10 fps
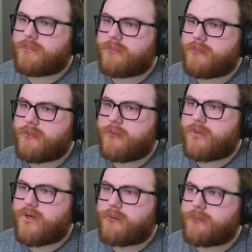
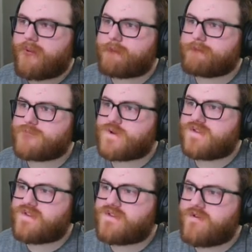Okay, yep. With
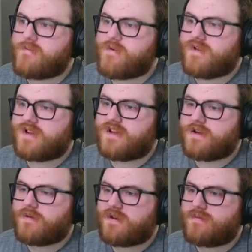this storm rolling in, I
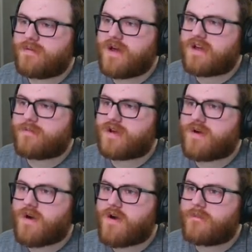want to be back in my car.